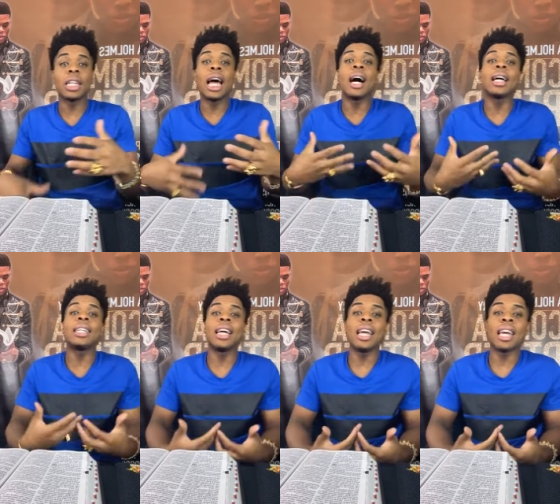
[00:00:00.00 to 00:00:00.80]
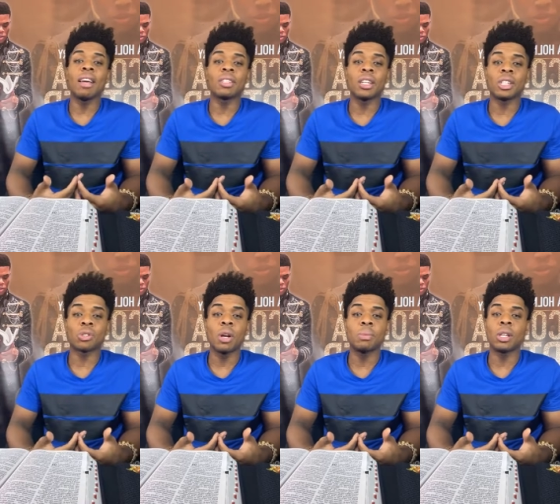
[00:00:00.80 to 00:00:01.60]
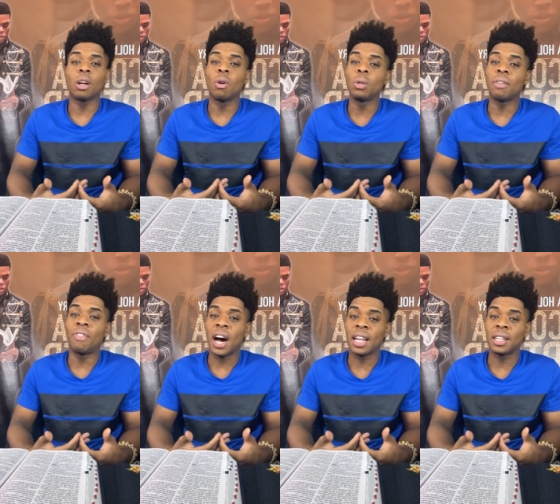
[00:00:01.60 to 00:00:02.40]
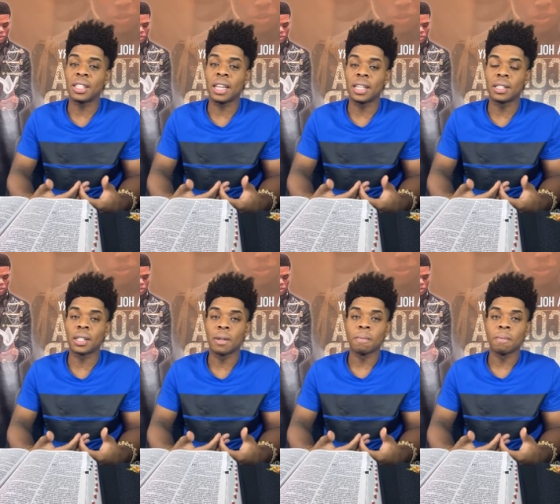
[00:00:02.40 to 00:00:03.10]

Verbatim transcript: Now, then it gives a description of who the fathers is.